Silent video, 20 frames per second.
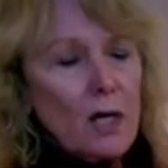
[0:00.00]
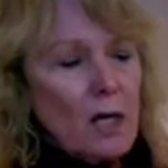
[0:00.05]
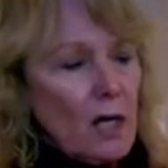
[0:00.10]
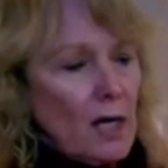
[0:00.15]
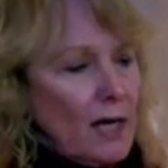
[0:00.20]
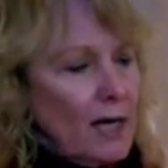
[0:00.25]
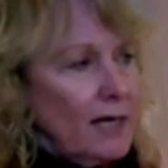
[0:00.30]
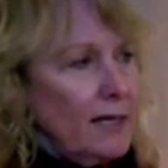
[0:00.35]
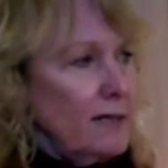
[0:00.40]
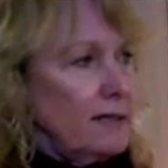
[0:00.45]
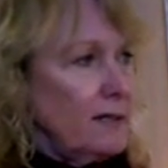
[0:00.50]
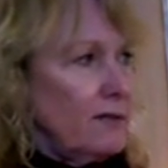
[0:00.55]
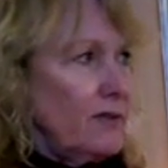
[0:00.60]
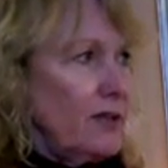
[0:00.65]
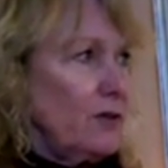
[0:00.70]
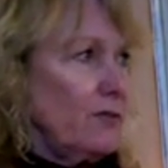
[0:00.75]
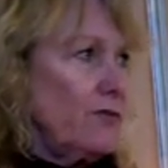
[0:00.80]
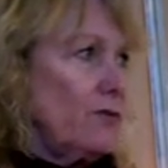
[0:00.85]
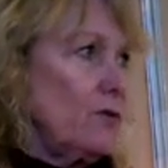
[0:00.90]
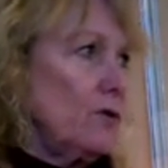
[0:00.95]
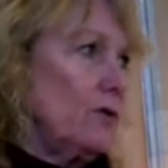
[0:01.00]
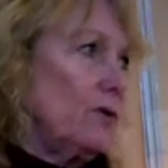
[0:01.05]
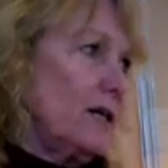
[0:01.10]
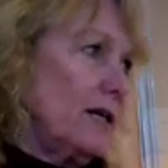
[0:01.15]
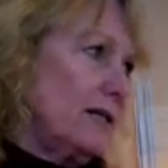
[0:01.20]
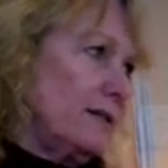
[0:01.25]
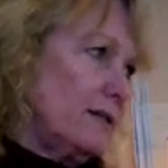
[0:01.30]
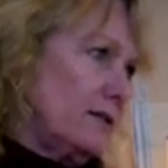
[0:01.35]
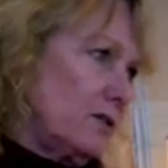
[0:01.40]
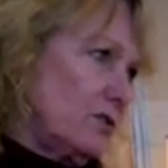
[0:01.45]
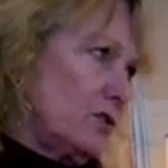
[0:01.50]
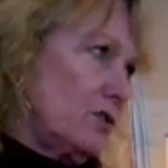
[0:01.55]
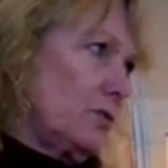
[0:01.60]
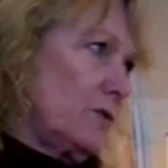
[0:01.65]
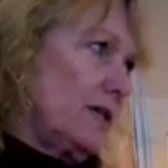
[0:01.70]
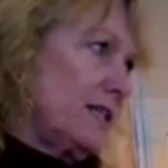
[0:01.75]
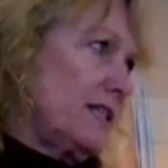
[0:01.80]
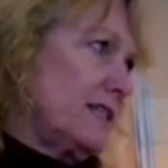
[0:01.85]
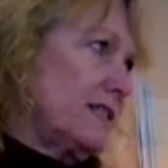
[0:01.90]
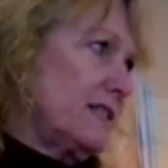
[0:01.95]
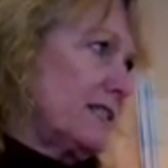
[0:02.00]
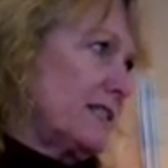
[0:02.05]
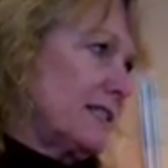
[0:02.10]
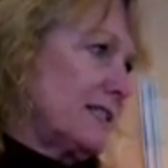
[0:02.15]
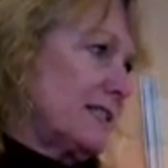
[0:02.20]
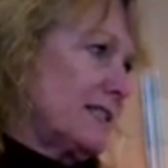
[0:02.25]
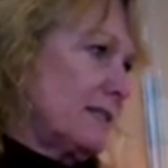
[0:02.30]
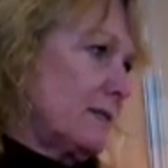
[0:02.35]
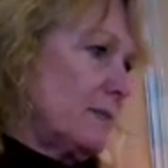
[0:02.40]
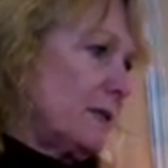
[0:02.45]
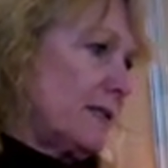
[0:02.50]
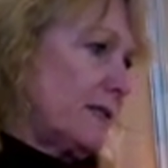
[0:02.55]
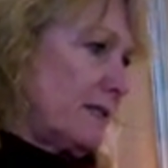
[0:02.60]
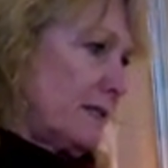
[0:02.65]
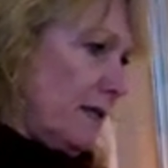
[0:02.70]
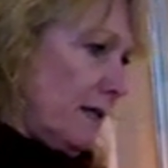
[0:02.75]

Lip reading: And therefore, I curated this exhibit.